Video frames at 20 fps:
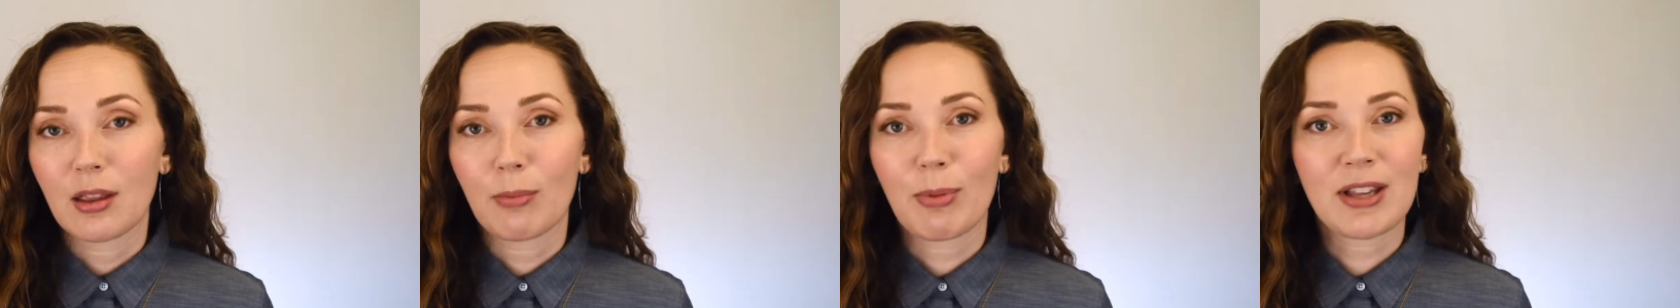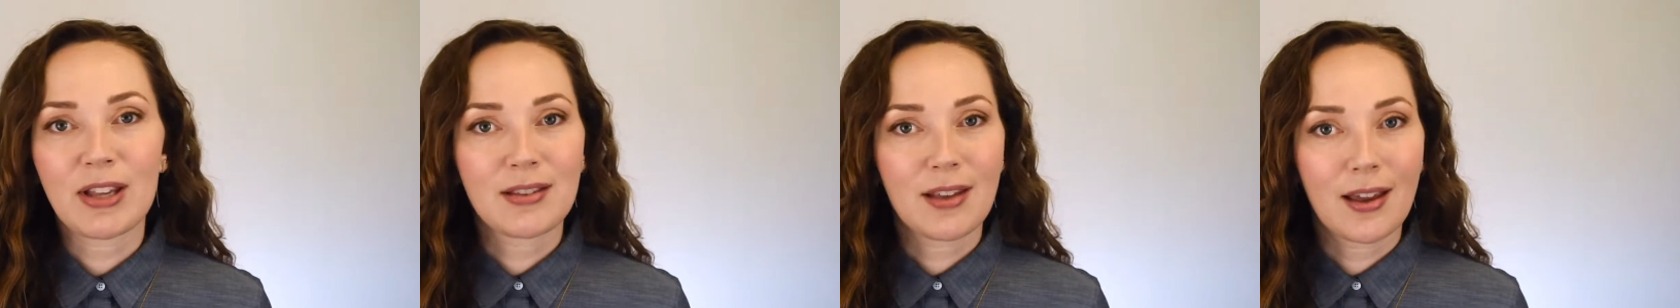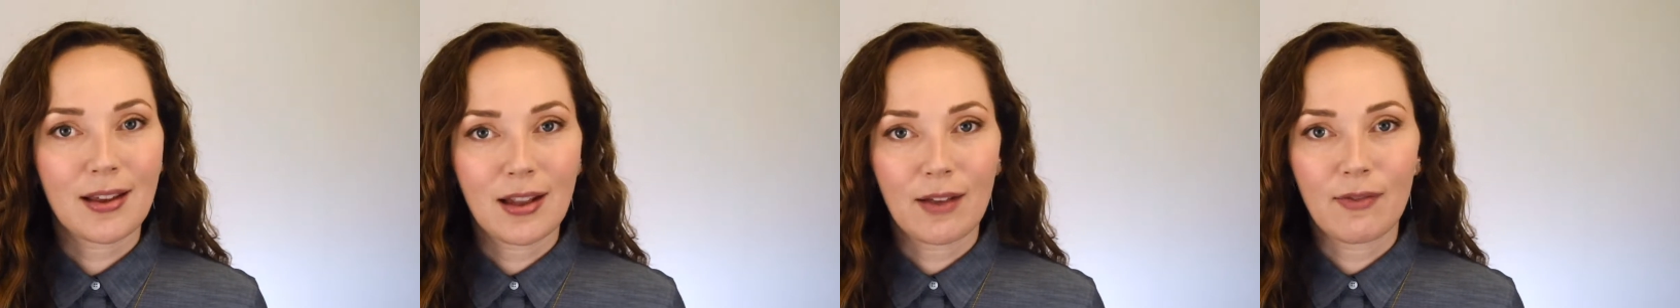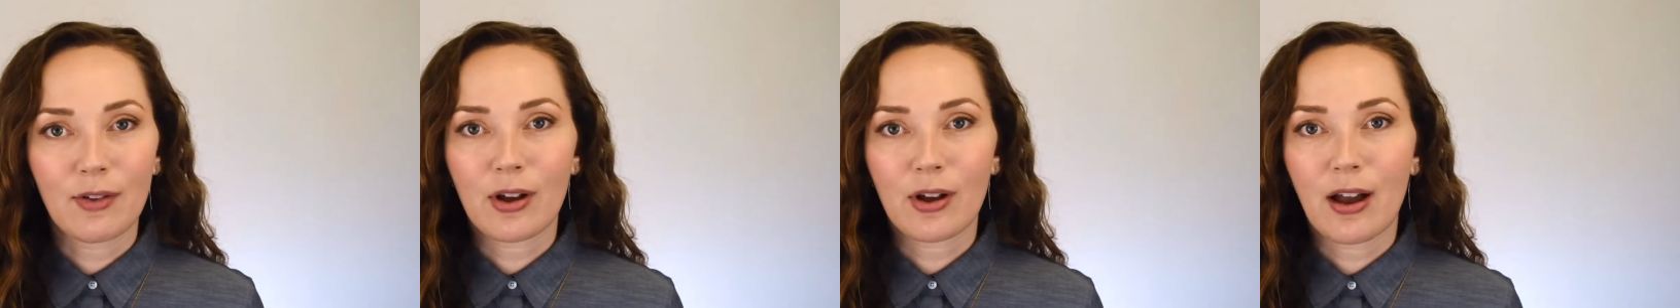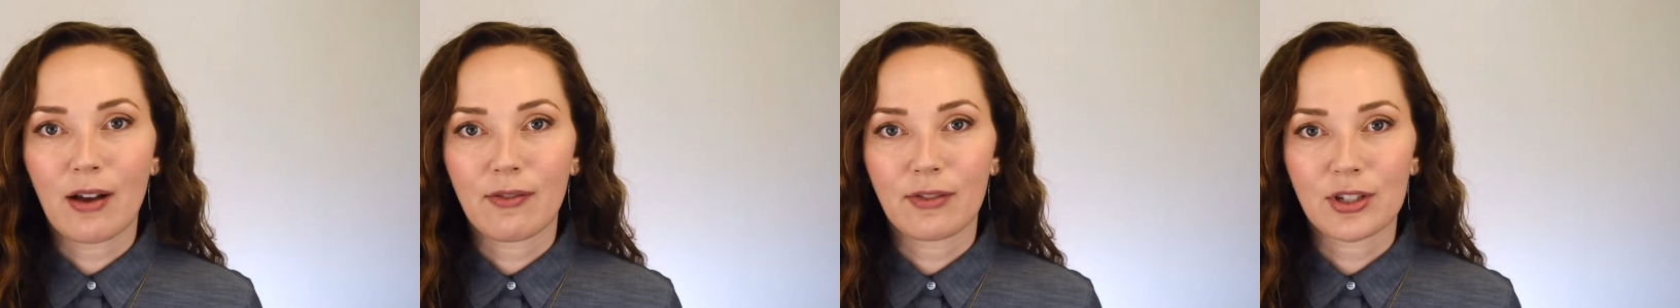the baseline level
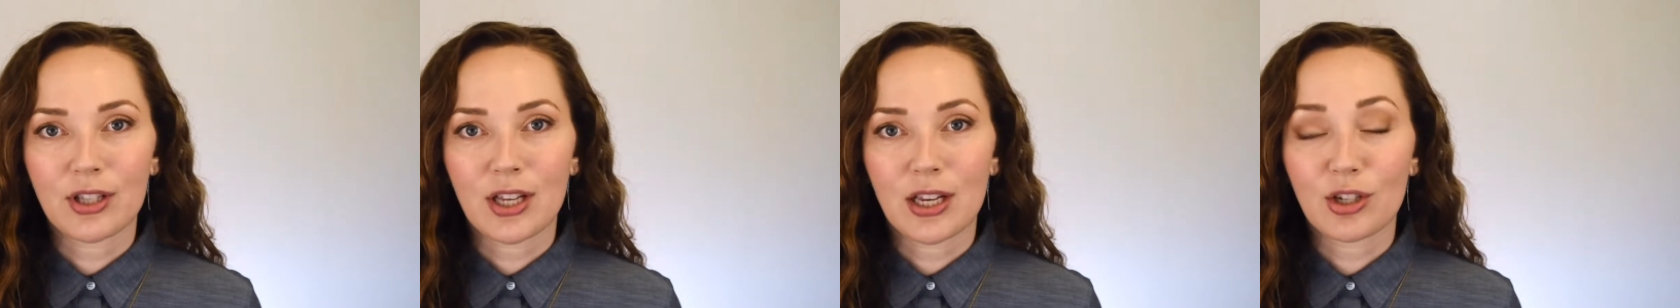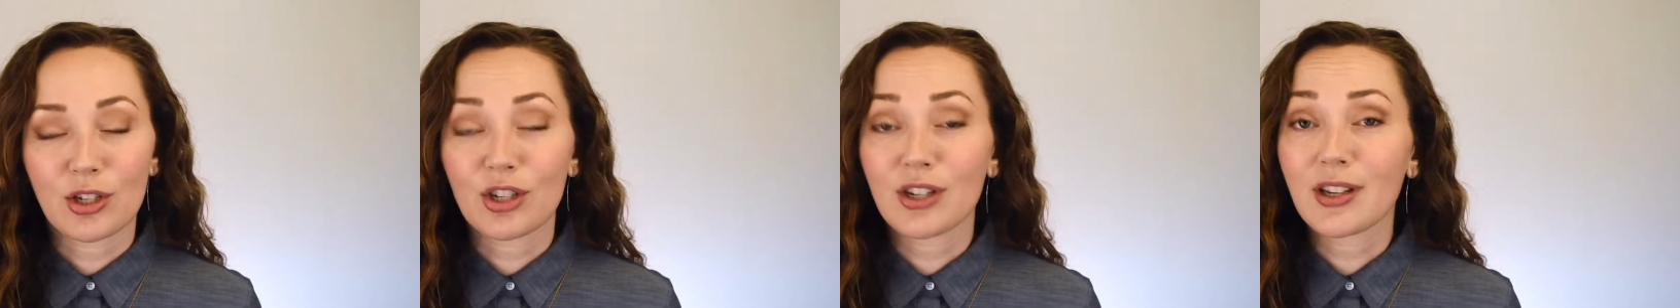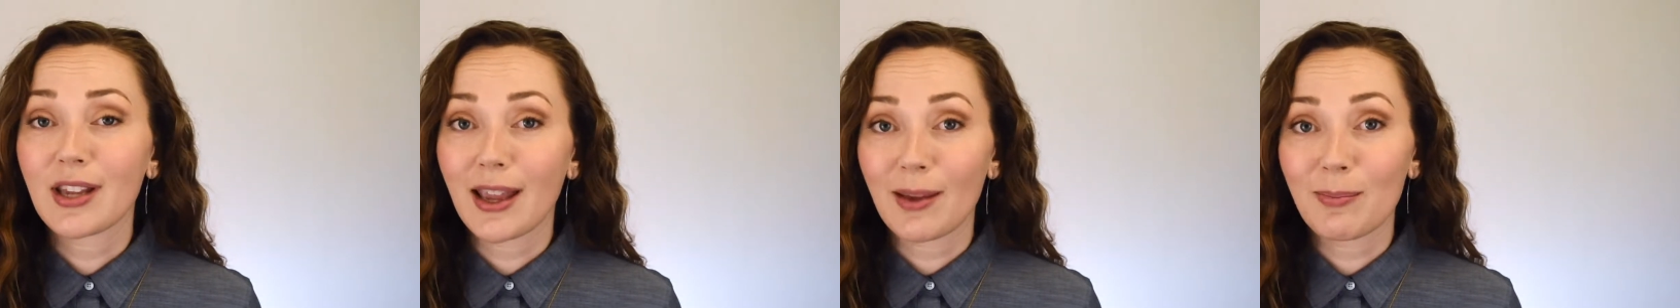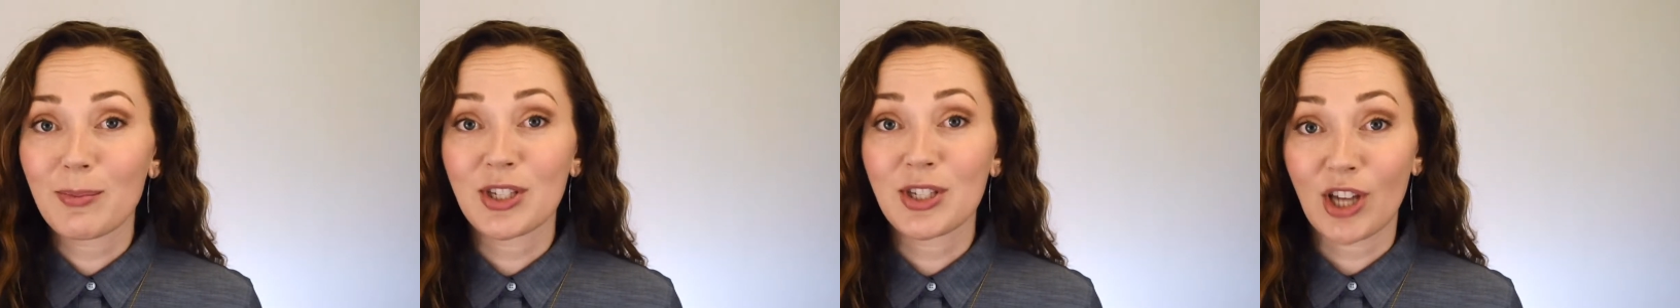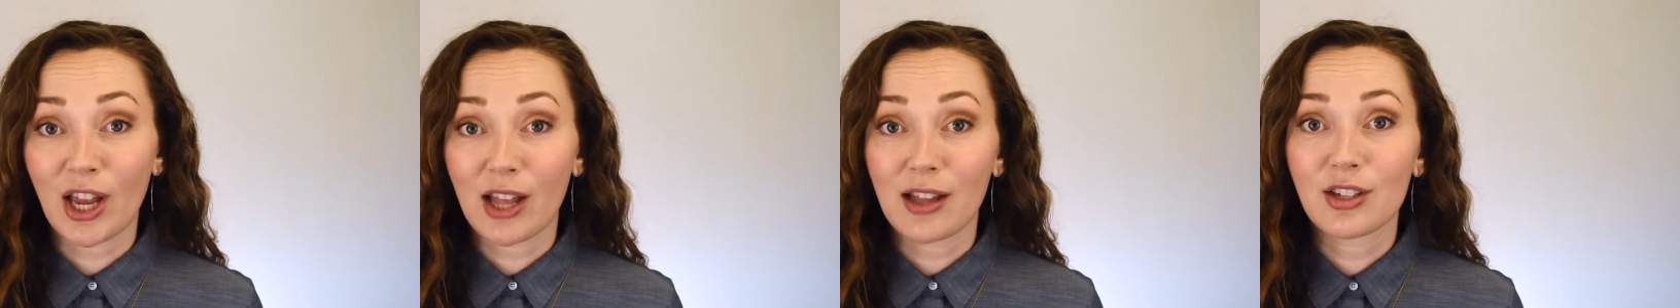conversation can
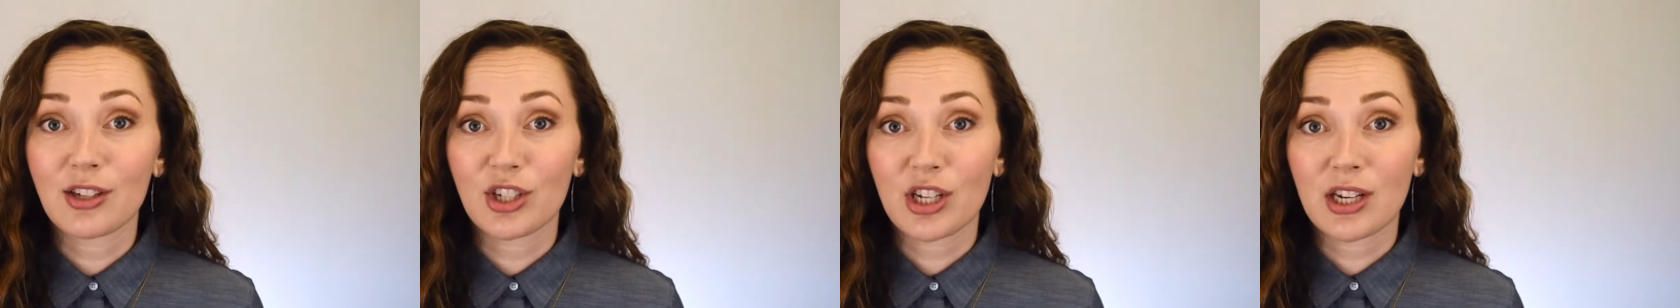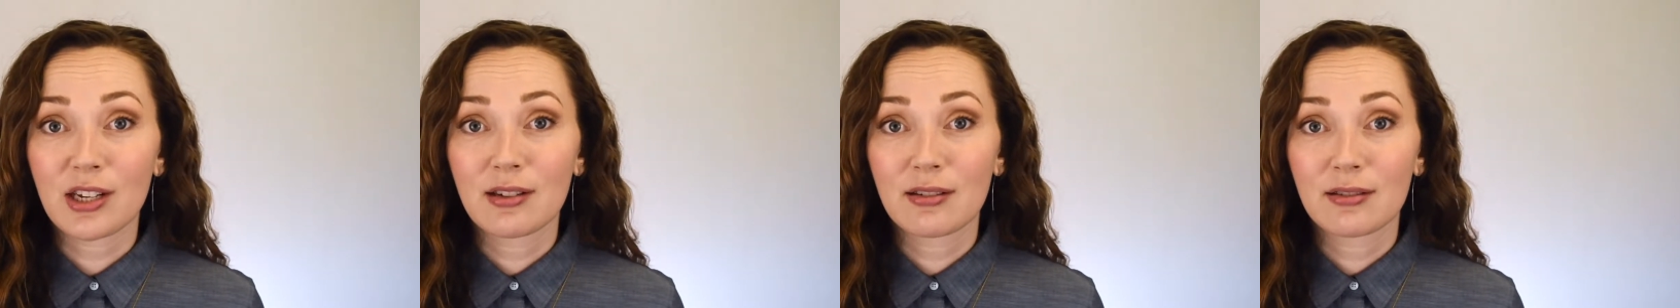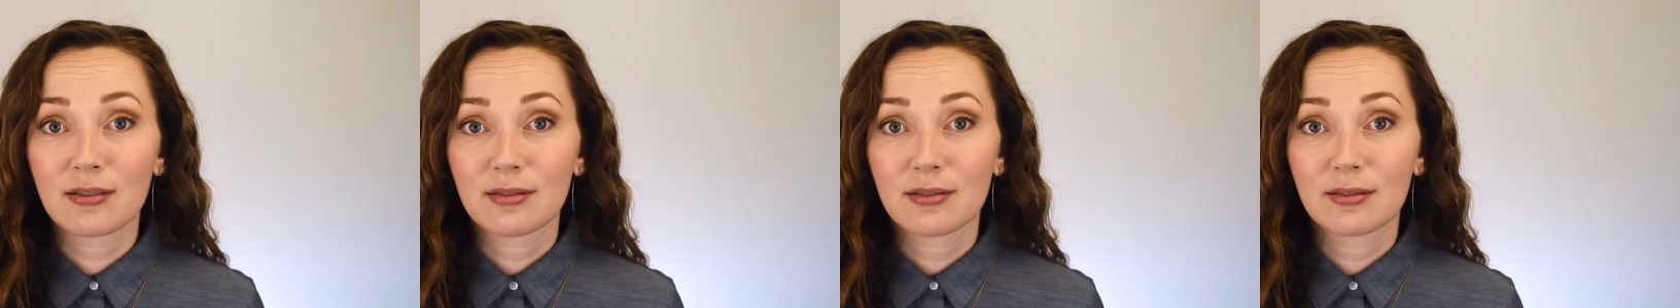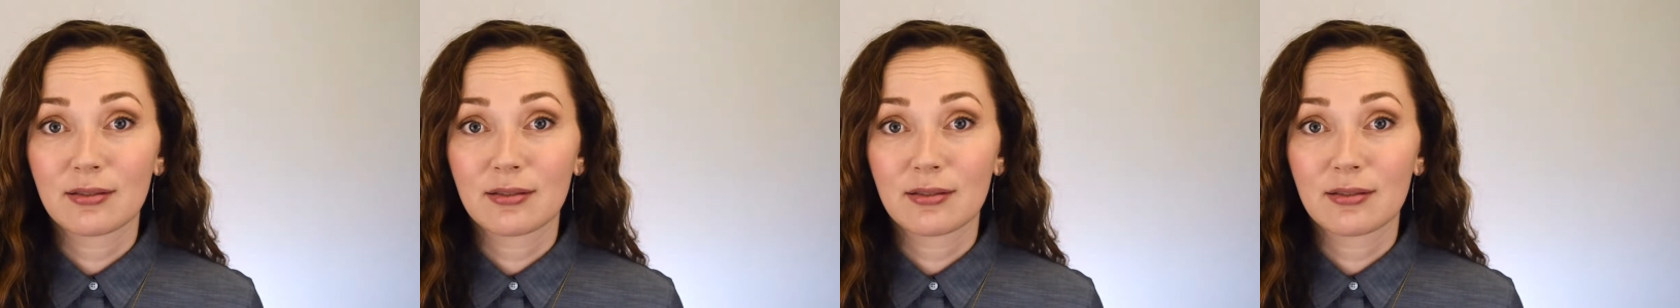be challenging.